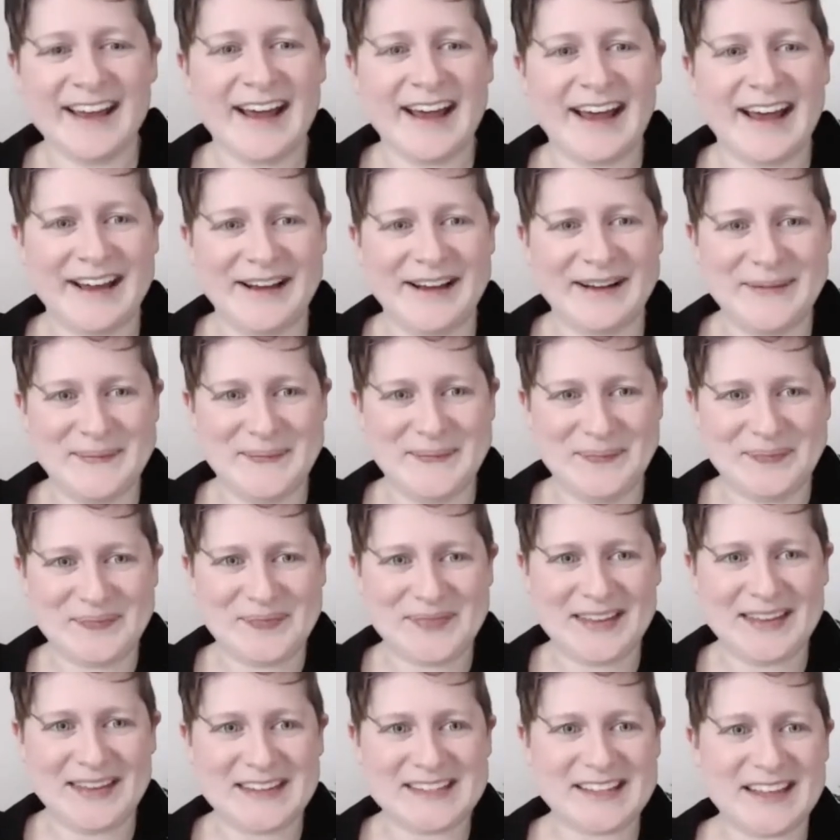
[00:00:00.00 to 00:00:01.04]
So
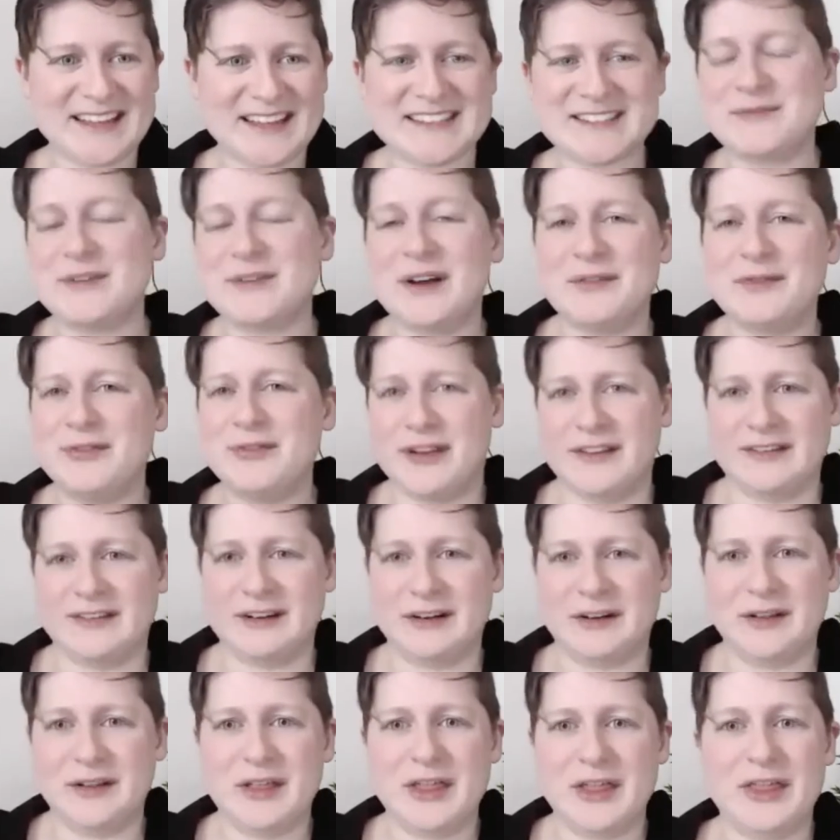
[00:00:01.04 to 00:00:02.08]
that's a fun
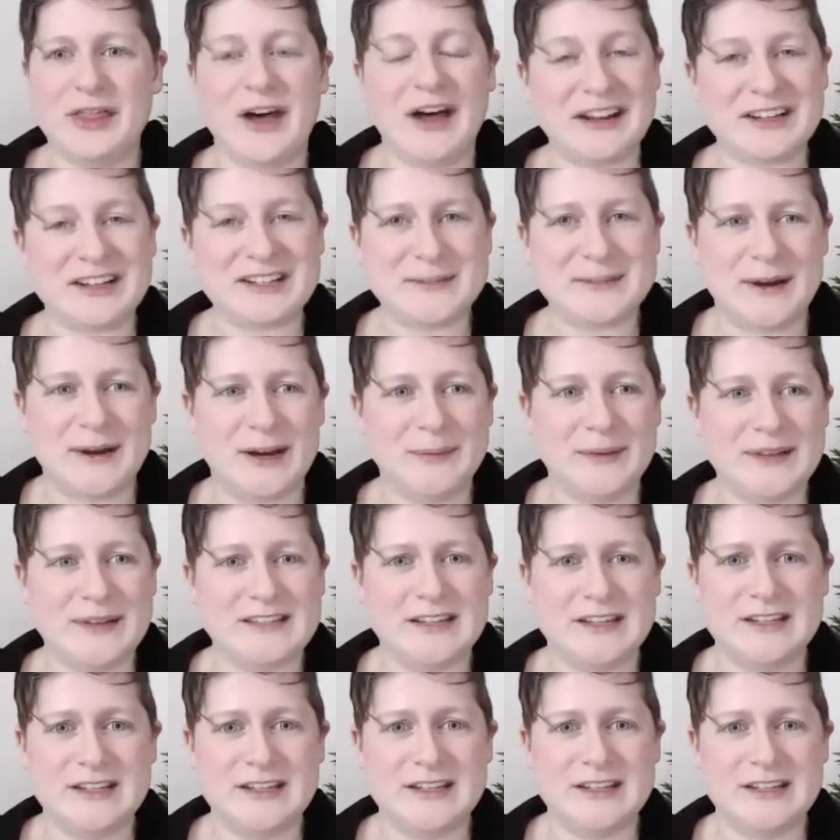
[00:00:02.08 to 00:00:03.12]
little thought experiment
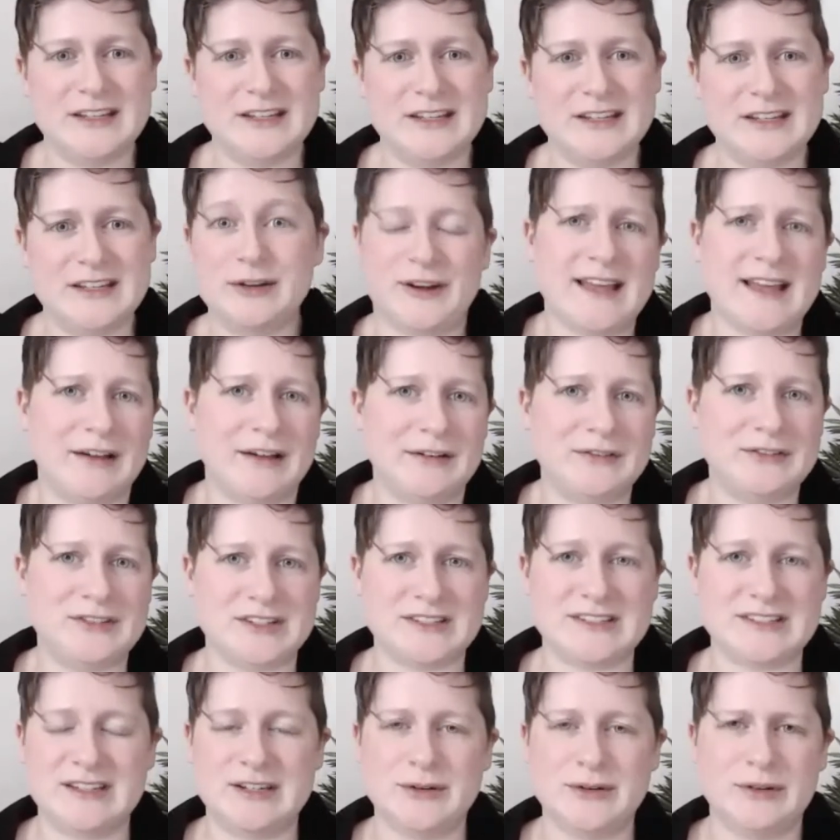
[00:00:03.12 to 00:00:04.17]
to do for yourself,
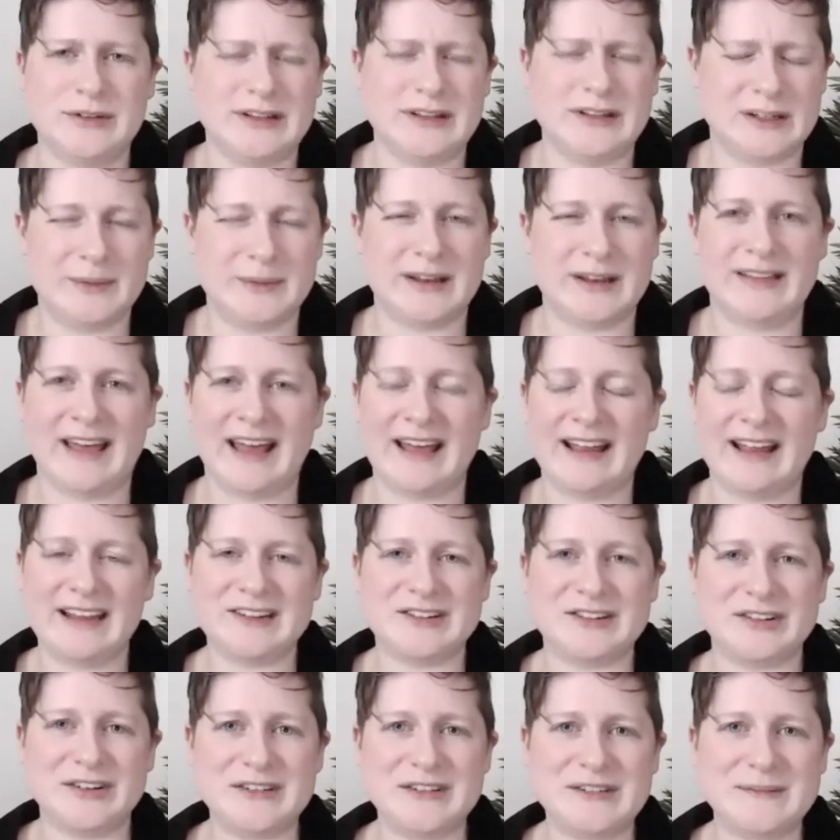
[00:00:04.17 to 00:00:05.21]
just to do a little bit of that
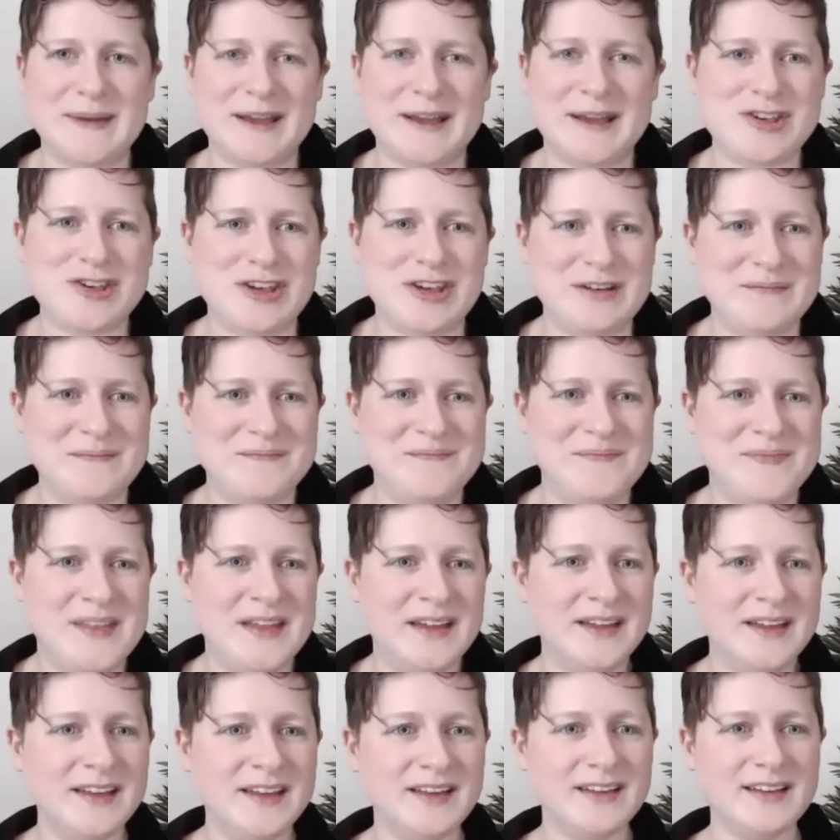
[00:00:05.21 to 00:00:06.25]
introspection.
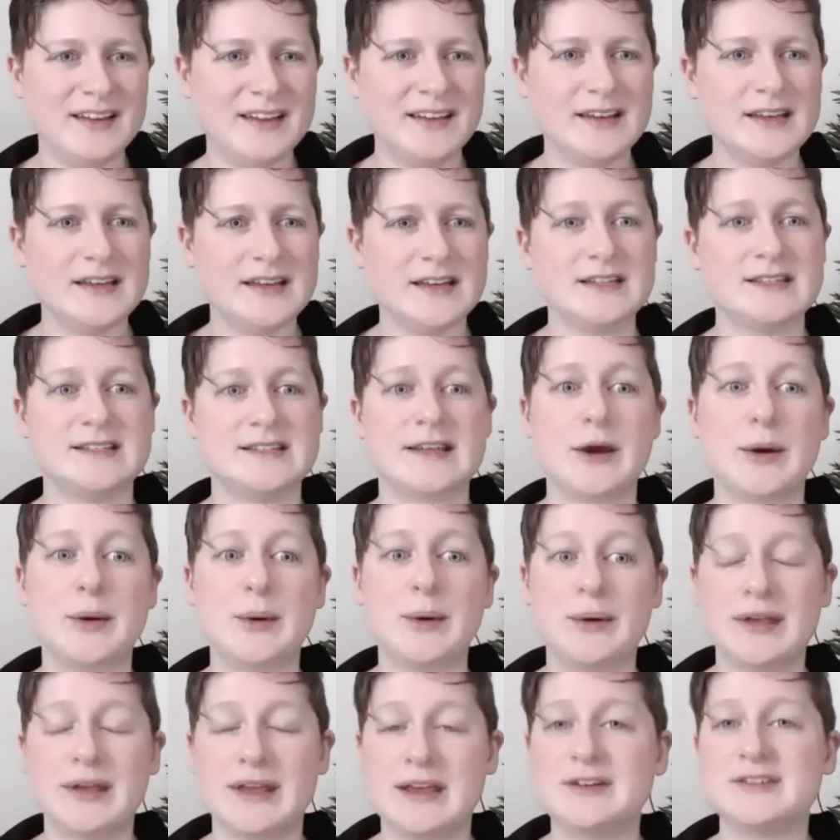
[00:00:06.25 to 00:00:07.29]

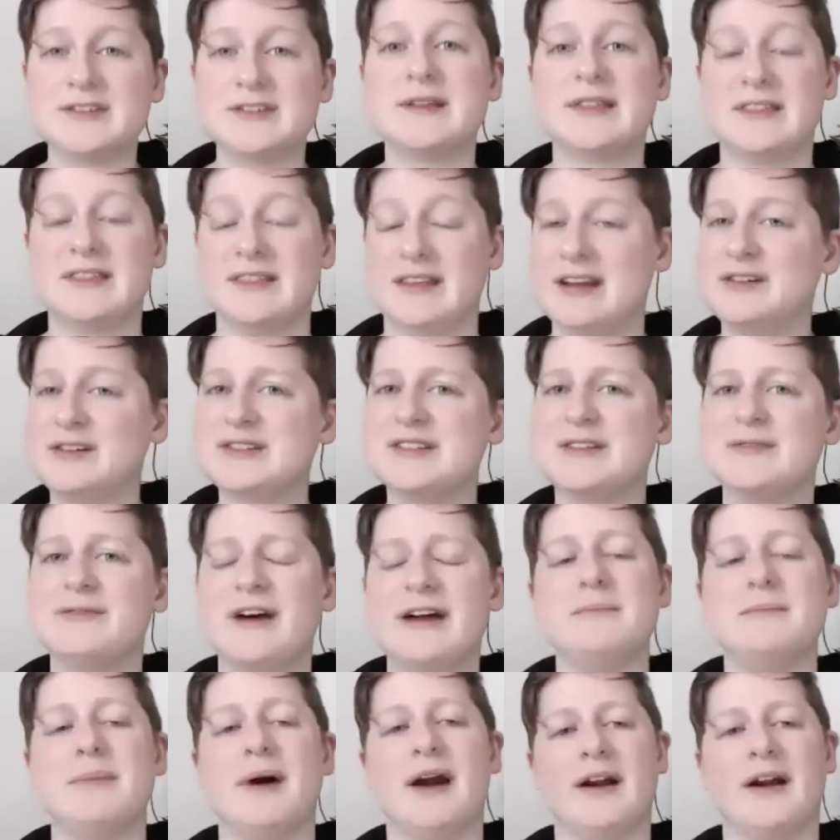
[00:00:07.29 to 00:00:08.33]
So here's the
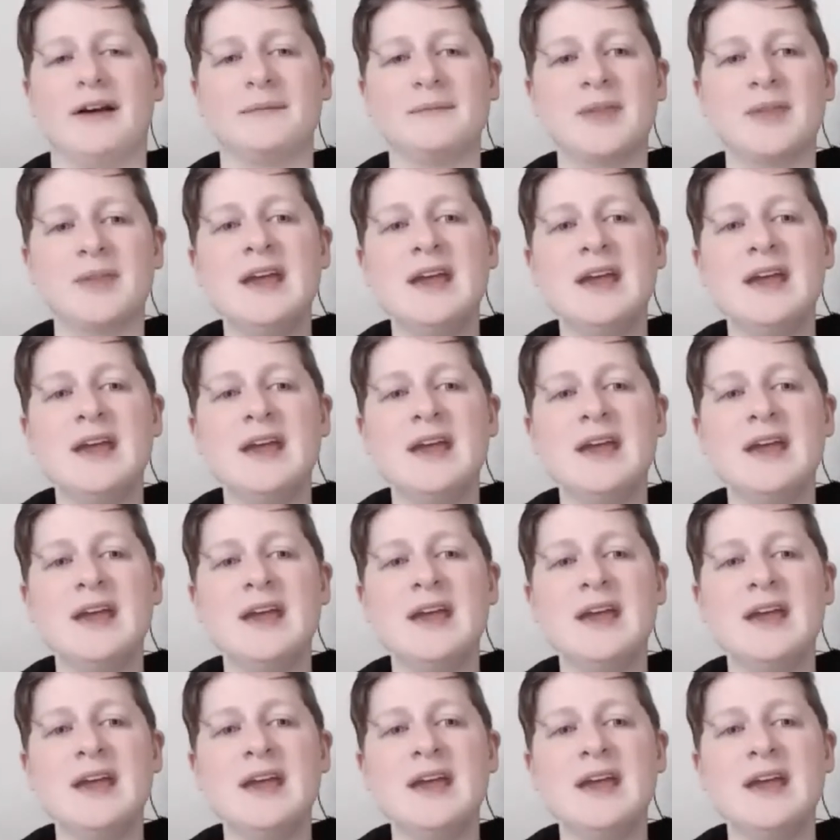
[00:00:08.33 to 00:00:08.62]
fun part.